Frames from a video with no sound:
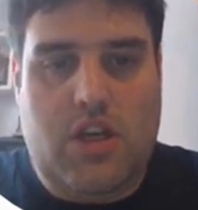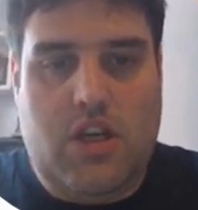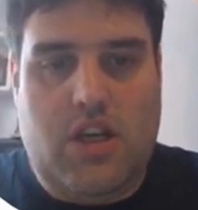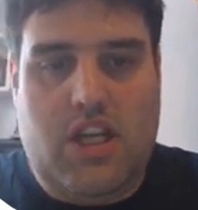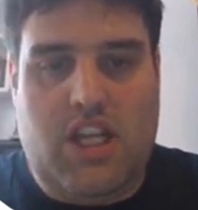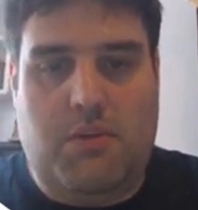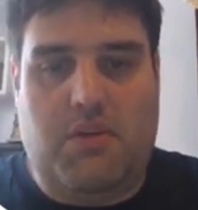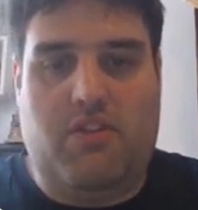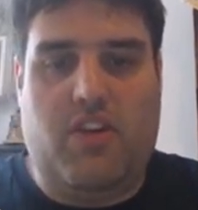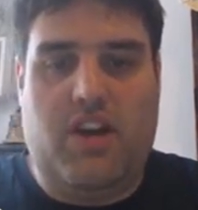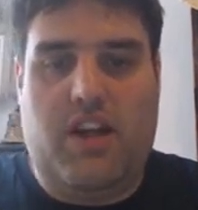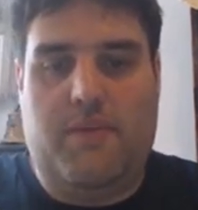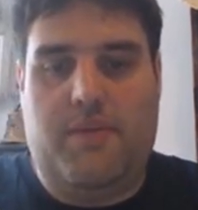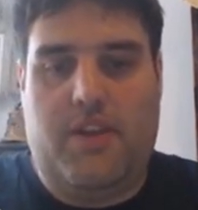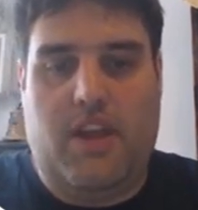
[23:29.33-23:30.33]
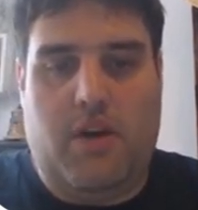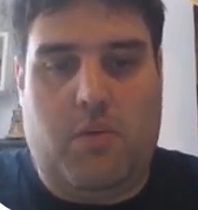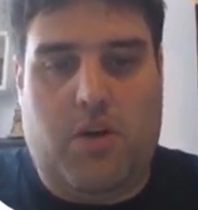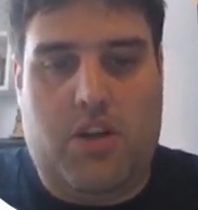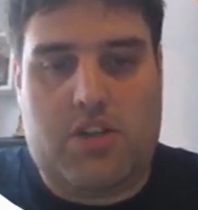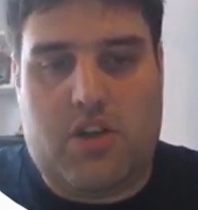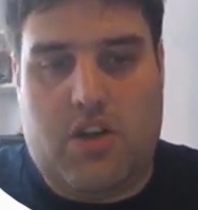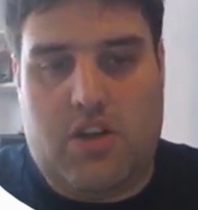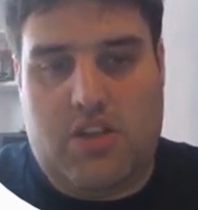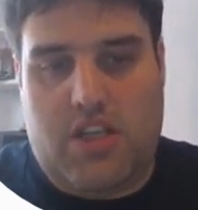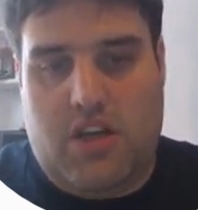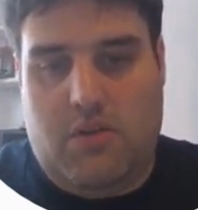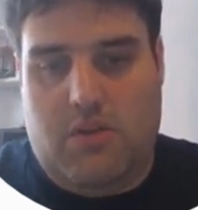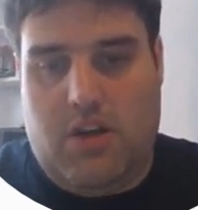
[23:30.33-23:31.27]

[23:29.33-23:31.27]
Then we run it, and what it's going to do